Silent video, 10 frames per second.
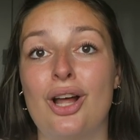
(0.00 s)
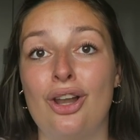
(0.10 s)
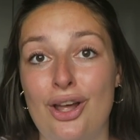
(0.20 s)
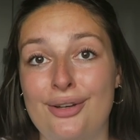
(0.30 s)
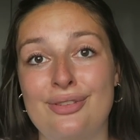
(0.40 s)
a
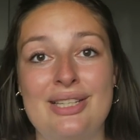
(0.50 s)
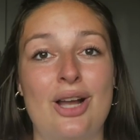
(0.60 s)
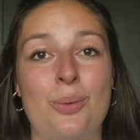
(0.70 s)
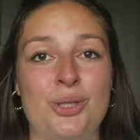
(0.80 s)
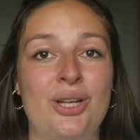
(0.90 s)
lot of these
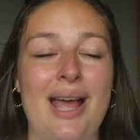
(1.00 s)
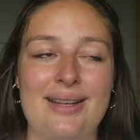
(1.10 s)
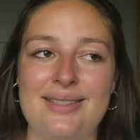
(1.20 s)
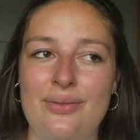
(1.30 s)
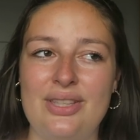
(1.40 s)
optional
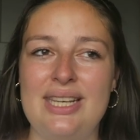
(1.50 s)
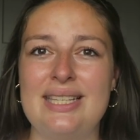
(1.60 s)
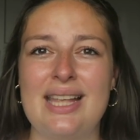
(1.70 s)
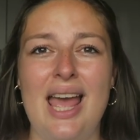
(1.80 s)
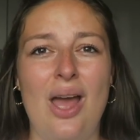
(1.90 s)

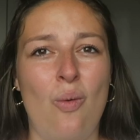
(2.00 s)
activities.